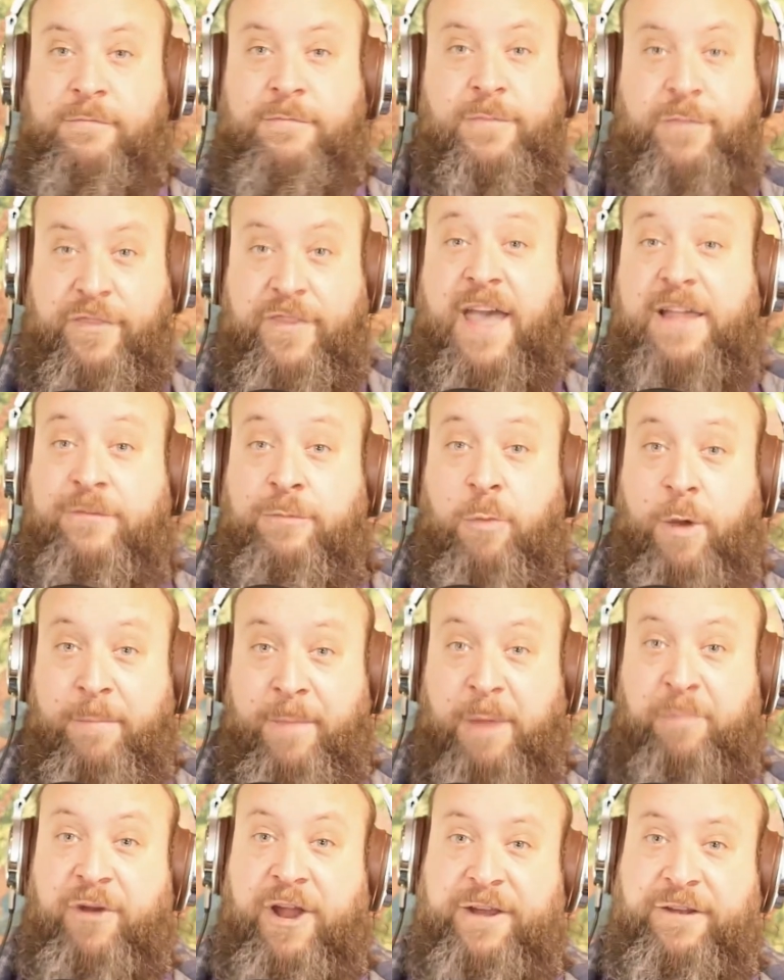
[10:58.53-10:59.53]
That's what my
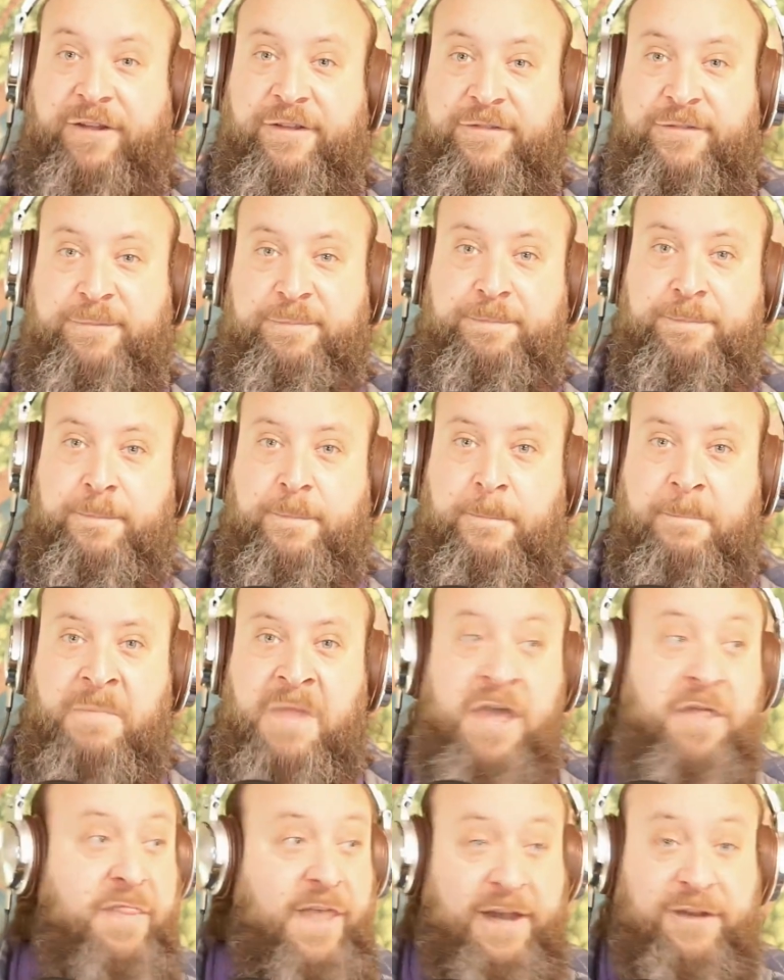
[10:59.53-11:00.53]
brain does.
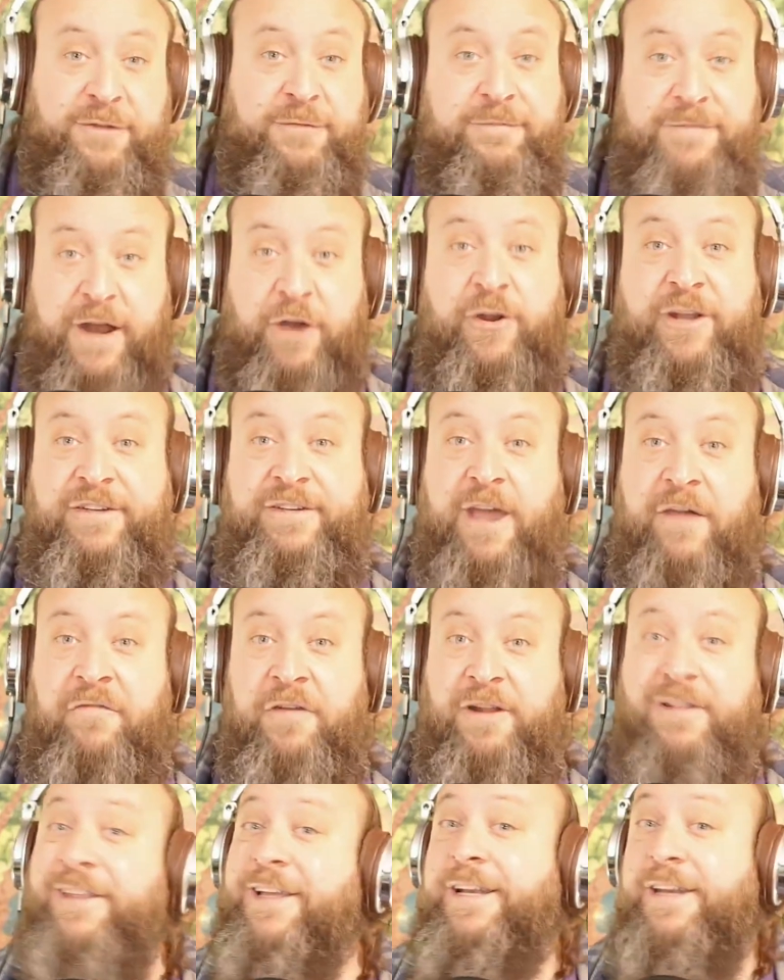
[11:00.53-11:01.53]
That is very
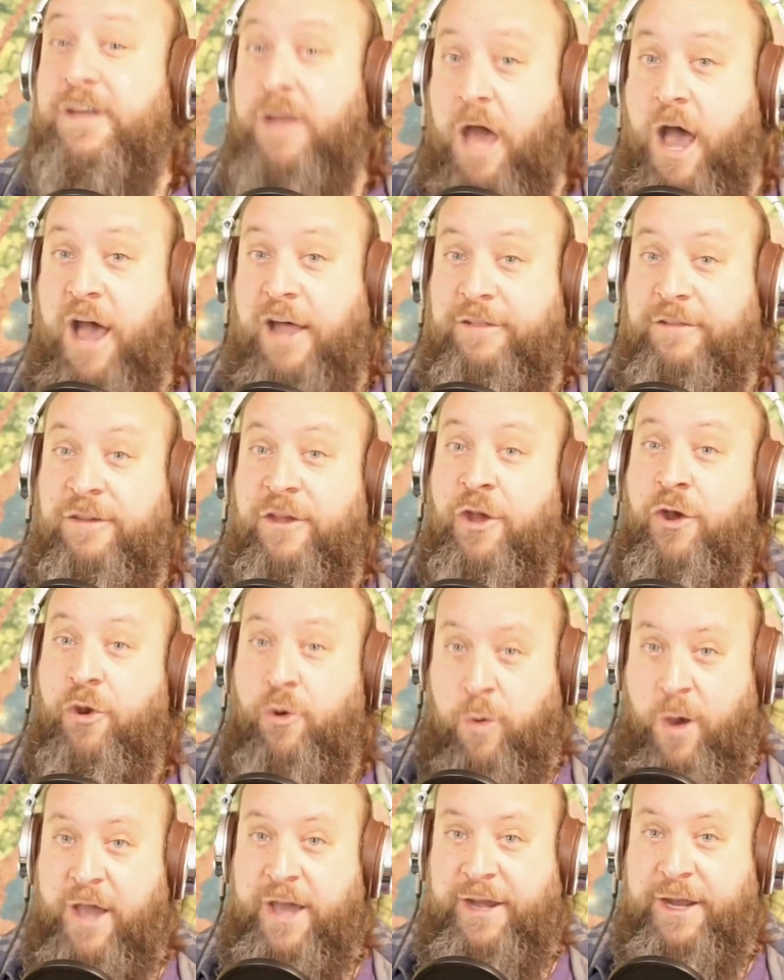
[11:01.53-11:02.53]
definitely not
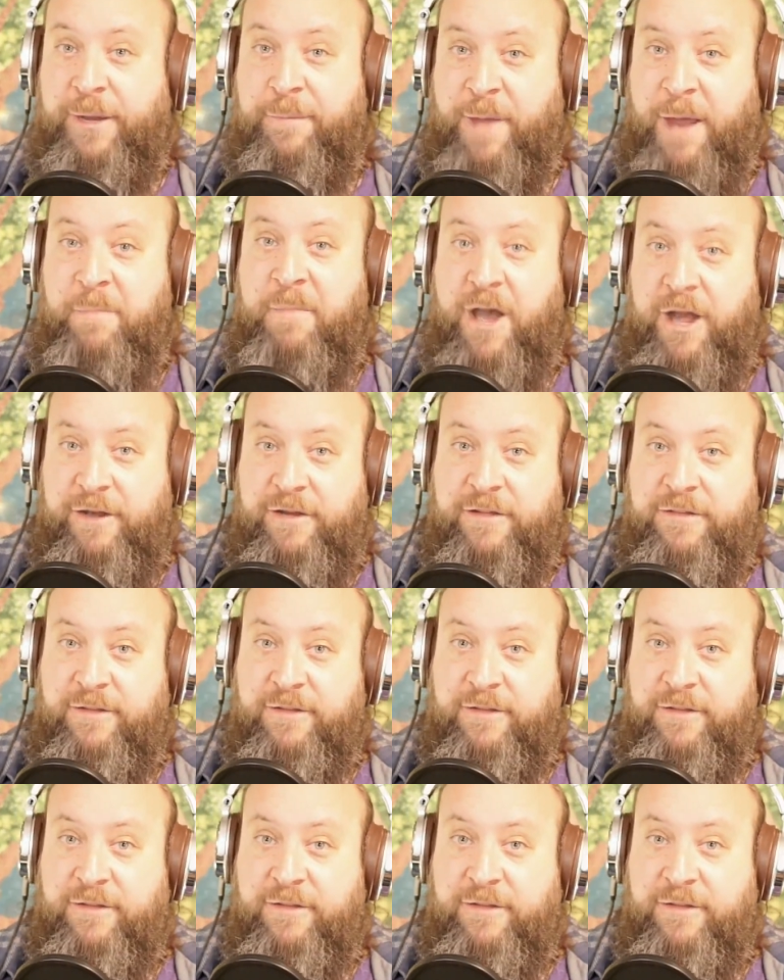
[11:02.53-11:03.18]
quieting my mind, and